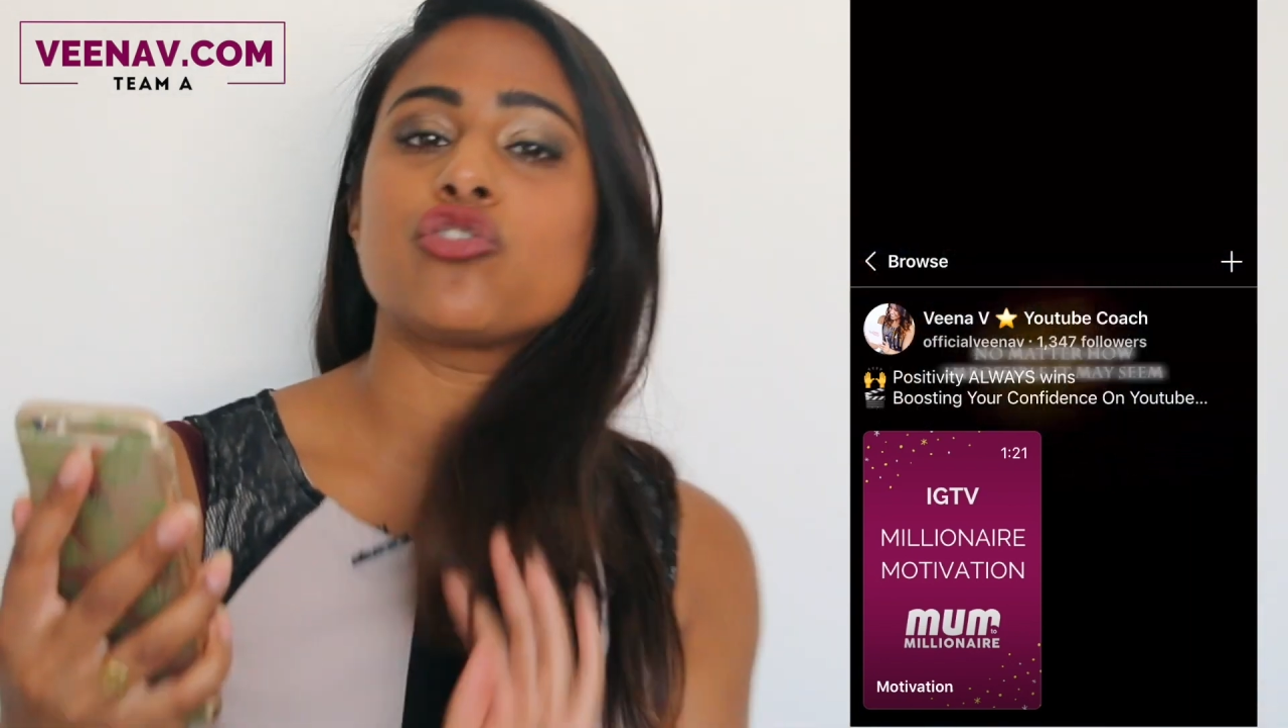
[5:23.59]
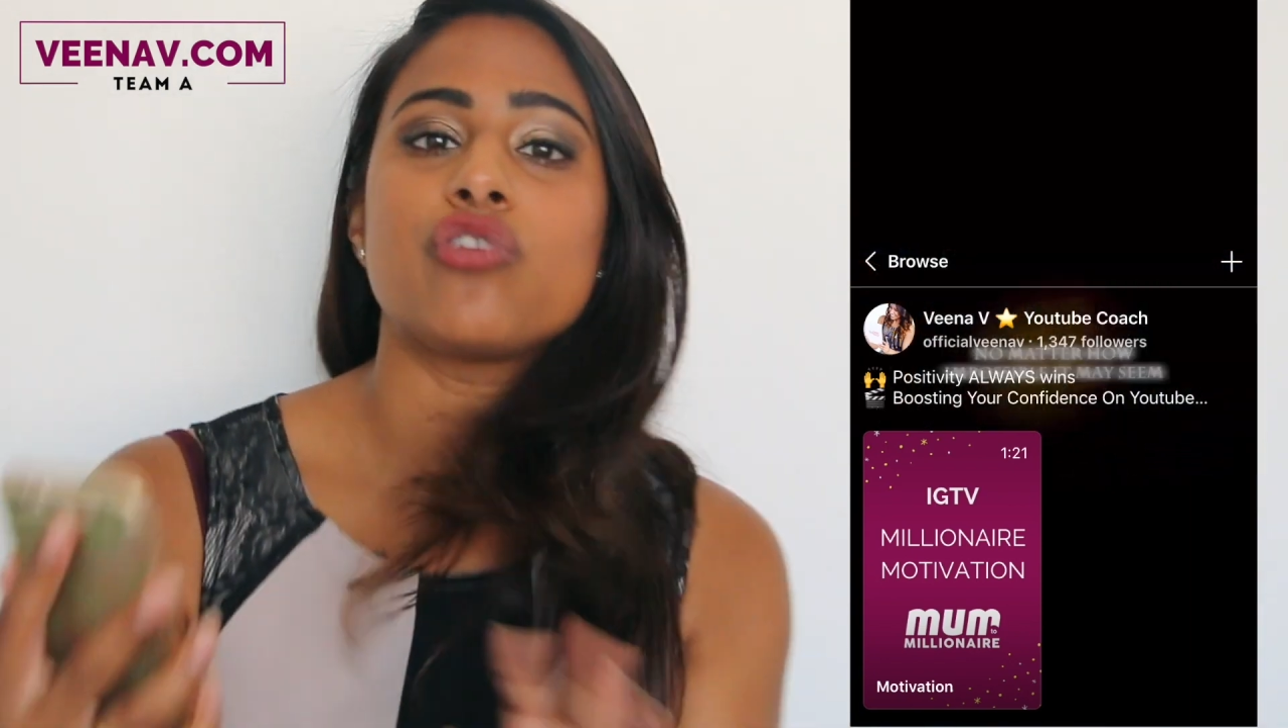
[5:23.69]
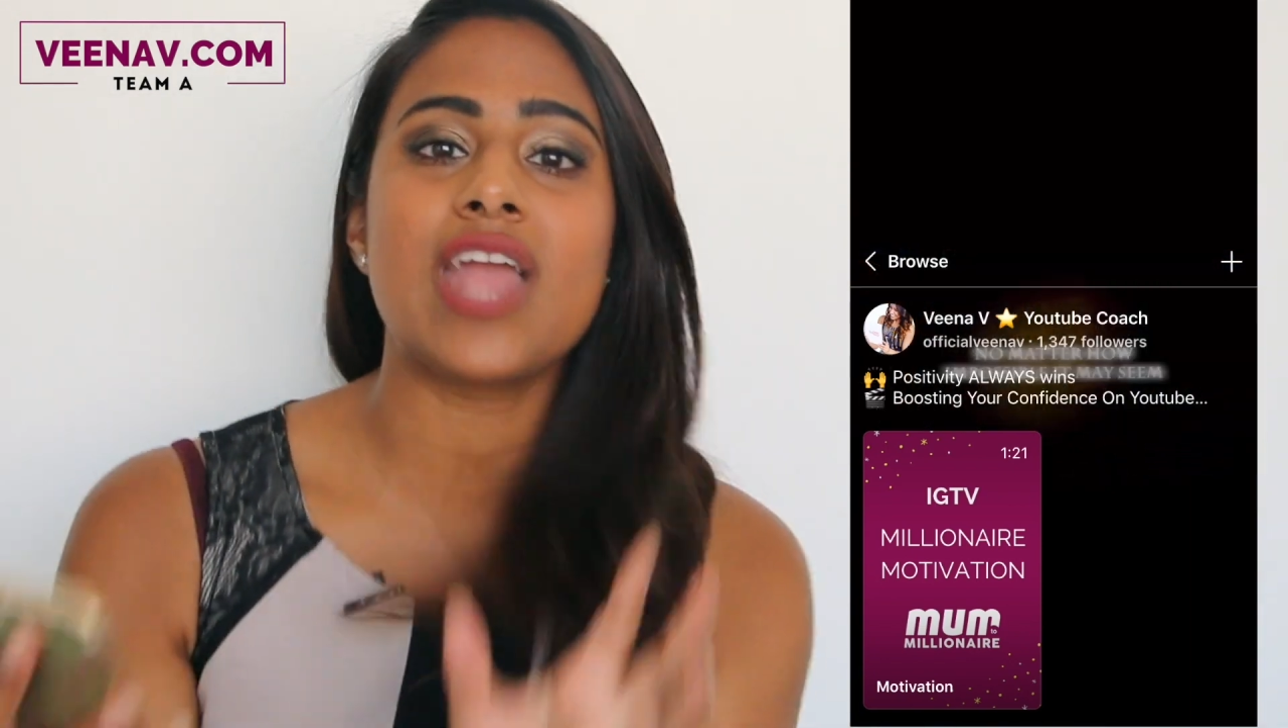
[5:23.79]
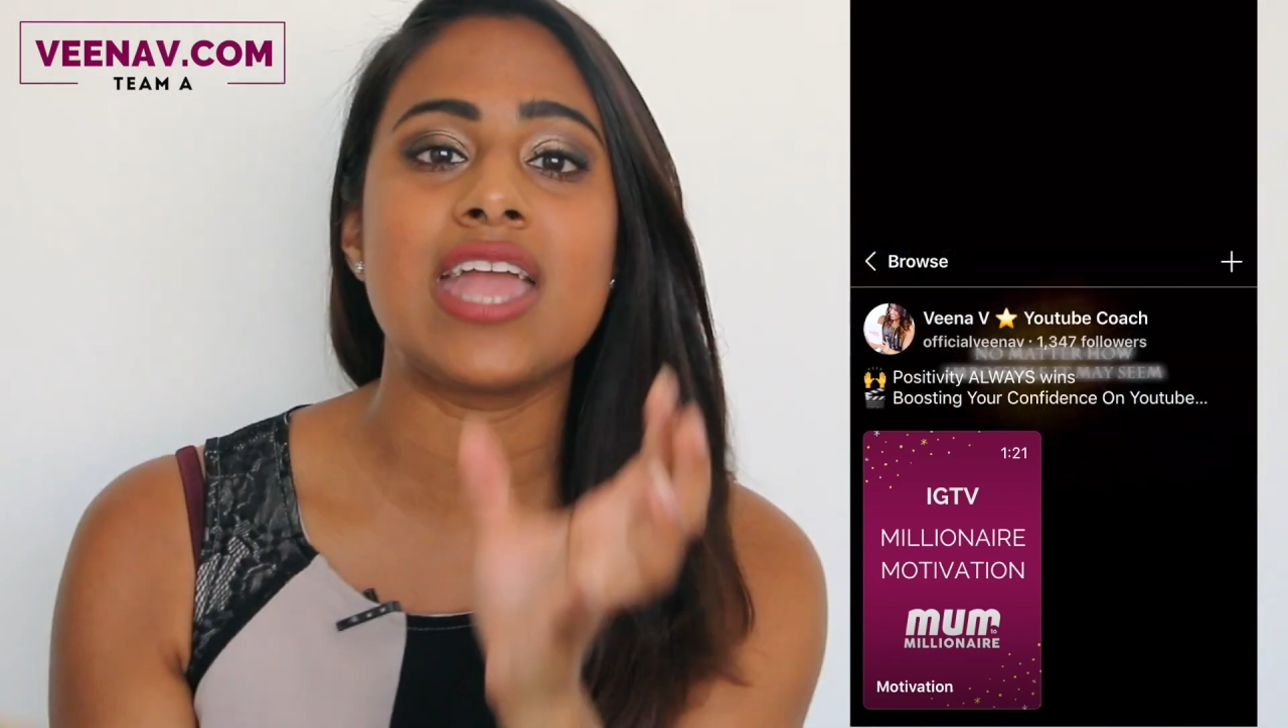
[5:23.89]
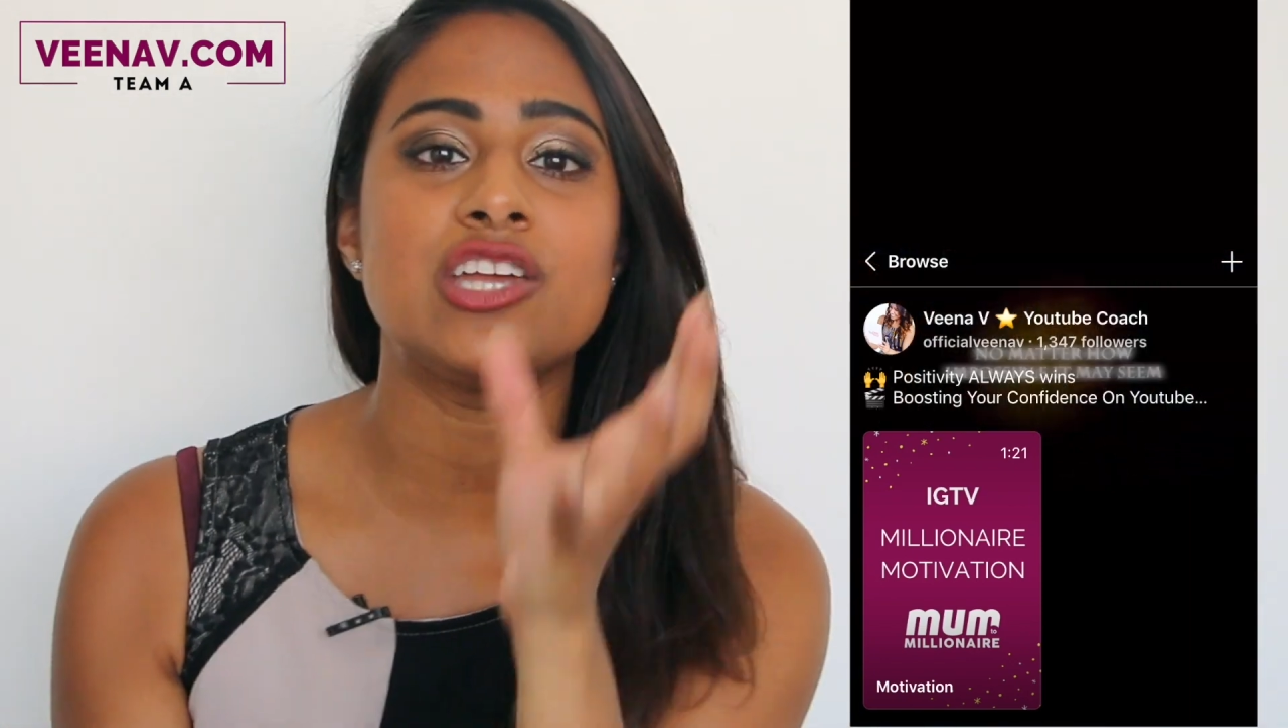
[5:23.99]

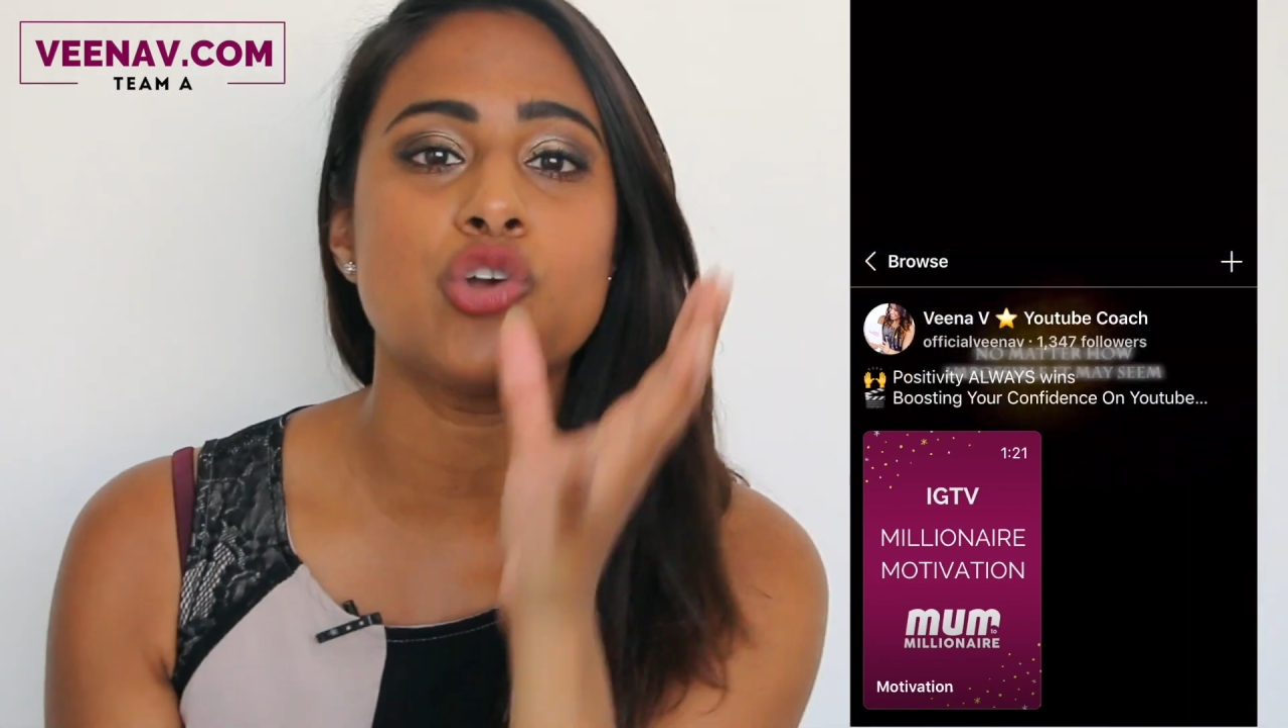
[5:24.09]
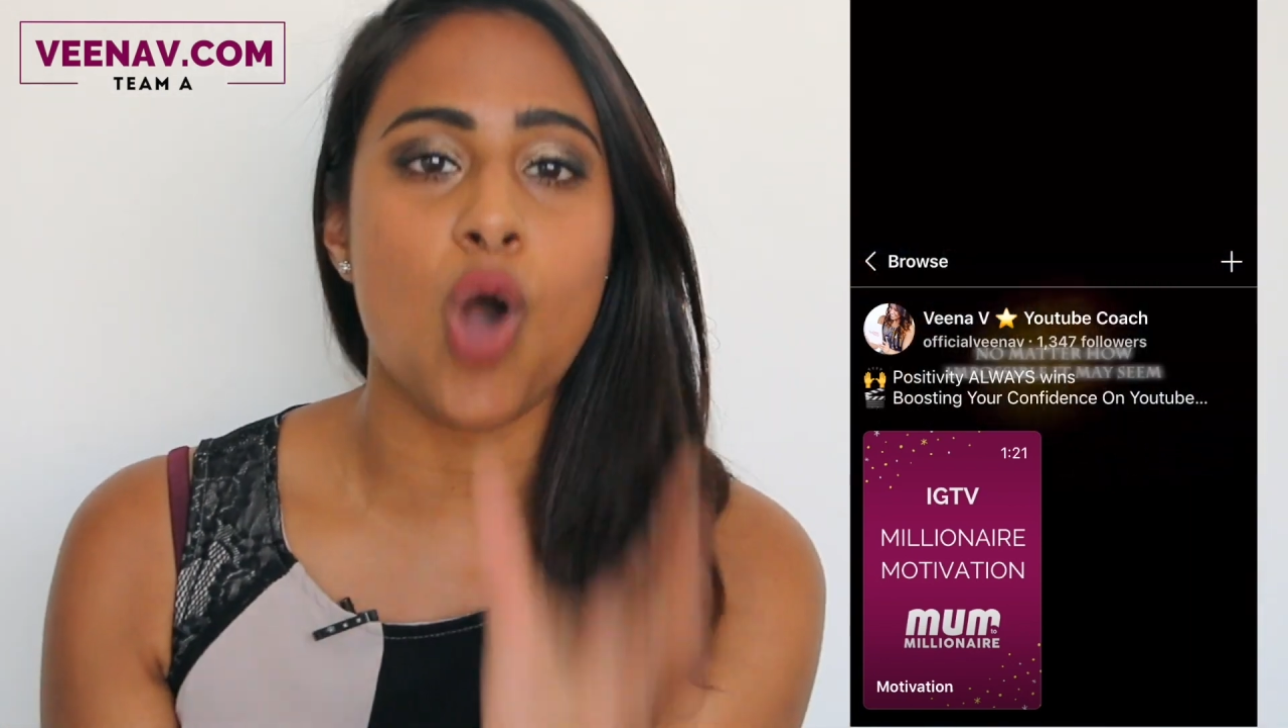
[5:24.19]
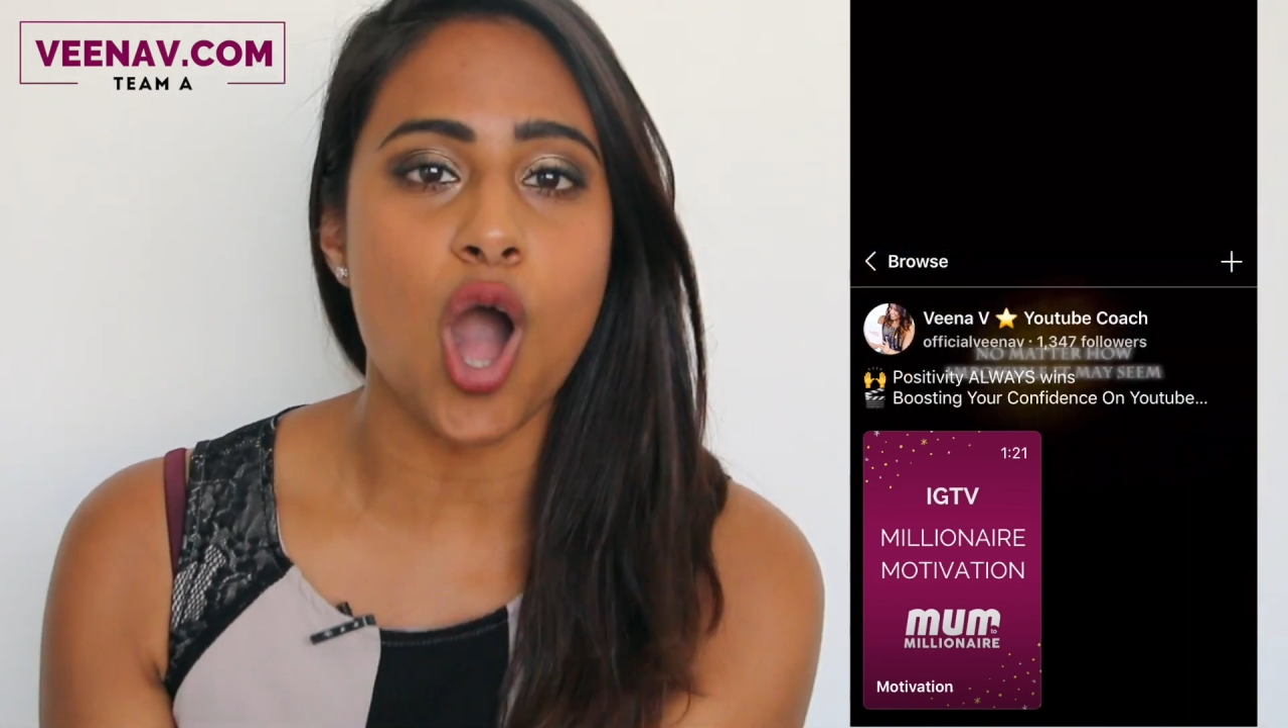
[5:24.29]
created your